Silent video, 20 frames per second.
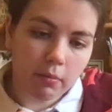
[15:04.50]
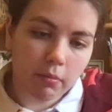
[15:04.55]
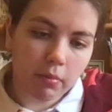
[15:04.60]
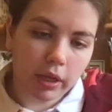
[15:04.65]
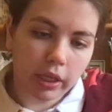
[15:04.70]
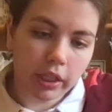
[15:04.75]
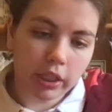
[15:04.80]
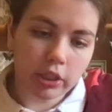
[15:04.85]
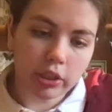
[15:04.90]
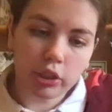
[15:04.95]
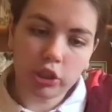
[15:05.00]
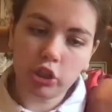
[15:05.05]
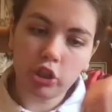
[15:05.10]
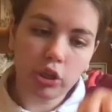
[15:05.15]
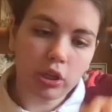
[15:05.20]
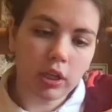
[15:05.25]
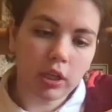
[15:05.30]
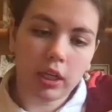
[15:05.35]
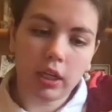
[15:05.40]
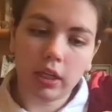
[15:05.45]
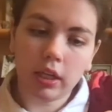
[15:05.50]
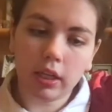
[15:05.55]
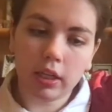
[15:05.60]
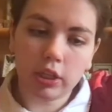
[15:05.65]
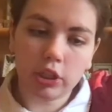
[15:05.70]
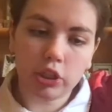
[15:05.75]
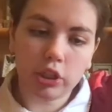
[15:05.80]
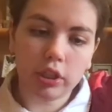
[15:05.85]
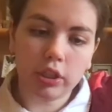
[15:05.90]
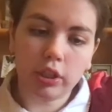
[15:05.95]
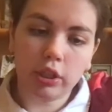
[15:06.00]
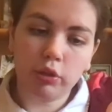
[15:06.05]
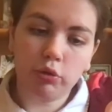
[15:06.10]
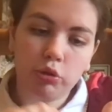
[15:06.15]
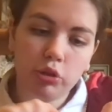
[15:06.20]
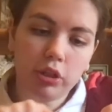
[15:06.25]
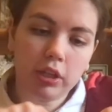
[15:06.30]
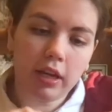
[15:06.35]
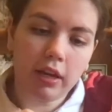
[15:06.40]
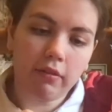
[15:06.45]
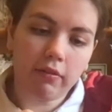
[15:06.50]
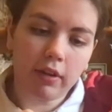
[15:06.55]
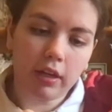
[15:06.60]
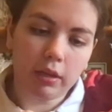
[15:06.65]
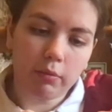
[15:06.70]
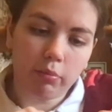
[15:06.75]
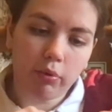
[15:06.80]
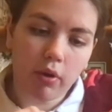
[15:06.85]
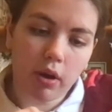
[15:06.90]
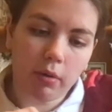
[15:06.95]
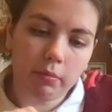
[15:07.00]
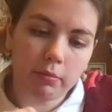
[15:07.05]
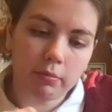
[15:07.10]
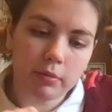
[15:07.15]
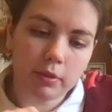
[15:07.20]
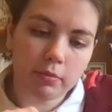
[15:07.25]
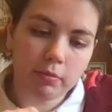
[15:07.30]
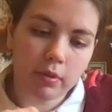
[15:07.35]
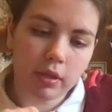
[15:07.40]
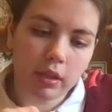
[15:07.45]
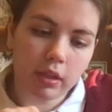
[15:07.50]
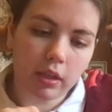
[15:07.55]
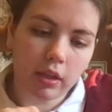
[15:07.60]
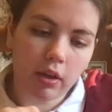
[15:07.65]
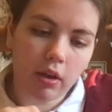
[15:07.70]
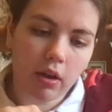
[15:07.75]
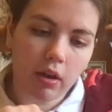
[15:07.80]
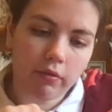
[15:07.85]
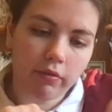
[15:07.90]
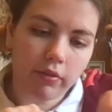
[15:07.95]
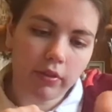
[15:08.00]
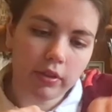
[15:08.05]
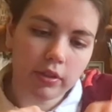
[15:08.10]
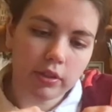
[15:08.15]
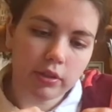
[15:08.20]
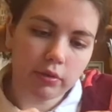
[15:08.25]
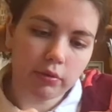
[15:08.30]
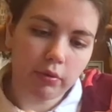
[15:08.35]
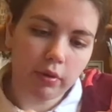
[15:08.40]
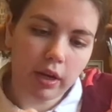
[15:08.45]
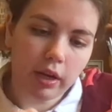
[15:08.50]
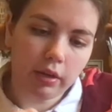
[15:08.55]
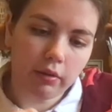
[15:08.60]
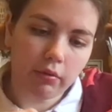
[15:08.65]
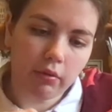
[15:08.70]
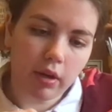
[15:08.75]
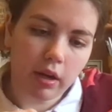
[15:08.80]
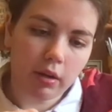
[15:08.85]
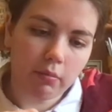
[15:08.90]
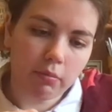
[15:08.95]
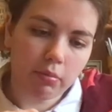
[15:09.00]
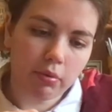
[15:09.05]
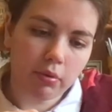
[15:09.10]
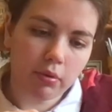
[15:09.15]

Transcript: But you shouldn't have any problems peeling off the saran wrap.